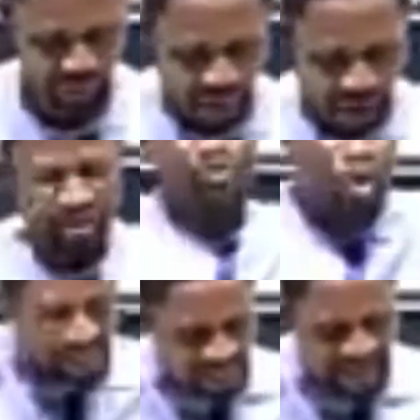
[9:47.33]
saw,
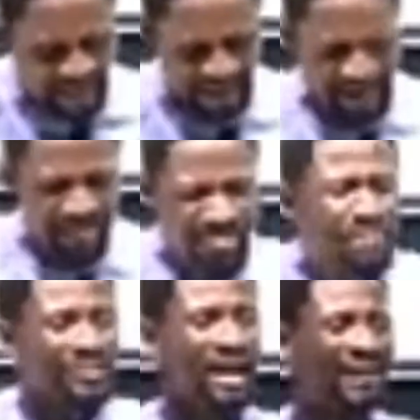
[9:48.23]
say, me bre.
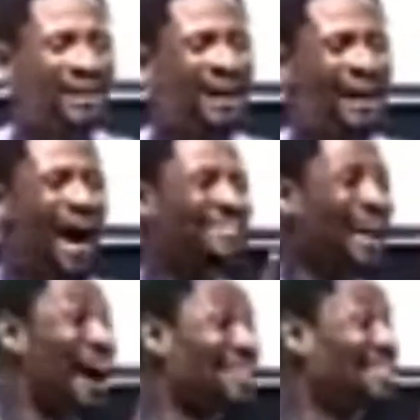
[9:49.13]
As I
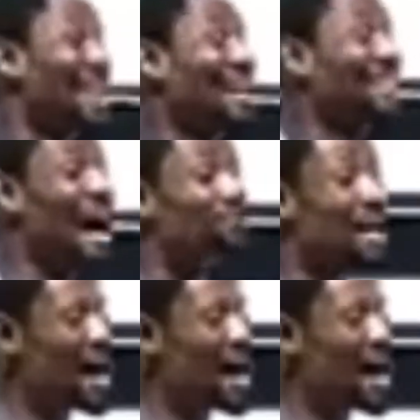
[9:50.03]
said, I'm dying.